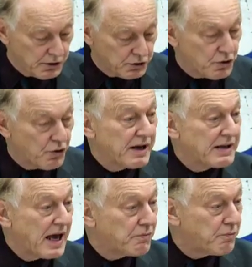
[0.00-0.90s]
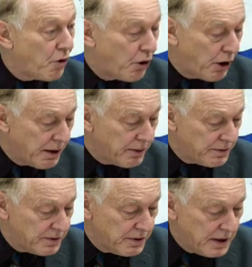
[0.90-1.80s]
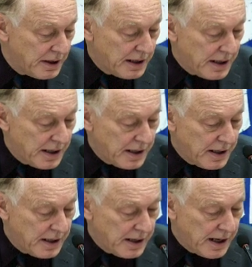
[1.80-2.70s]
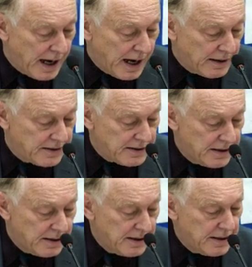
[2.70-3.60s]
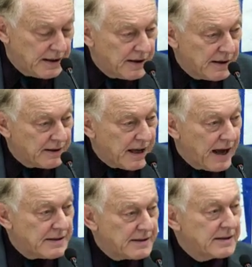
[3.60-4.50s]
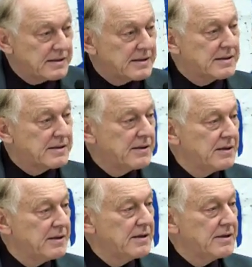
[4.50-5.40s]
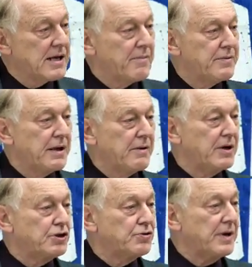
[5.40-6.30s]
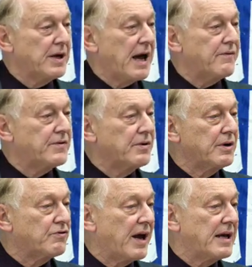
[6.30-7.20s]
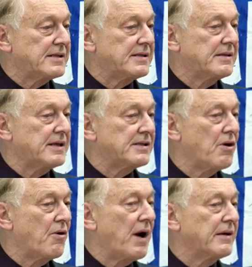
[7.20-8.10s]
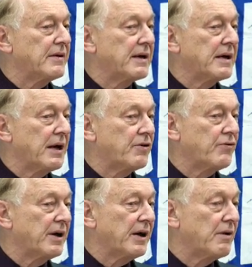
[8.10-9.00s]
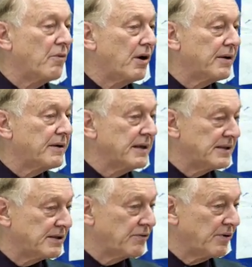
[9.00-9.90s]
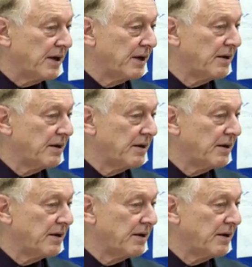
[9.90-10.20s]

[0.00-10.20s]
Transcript: during that war. And that is something which we have to address. There's no other country in world history,